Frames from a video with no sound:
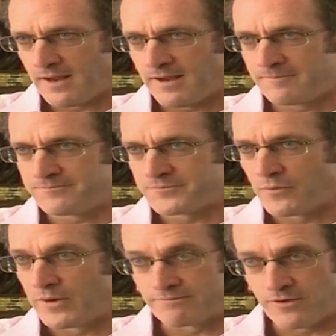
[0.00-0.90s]
um,
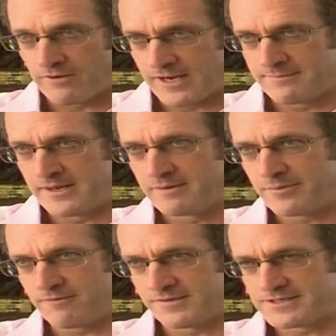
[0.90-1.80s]
we have not yet made a
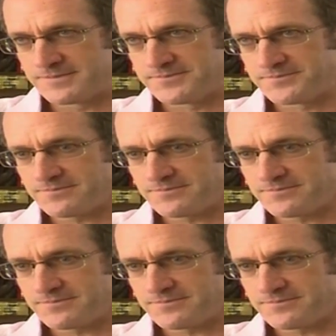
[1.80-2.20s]
profit.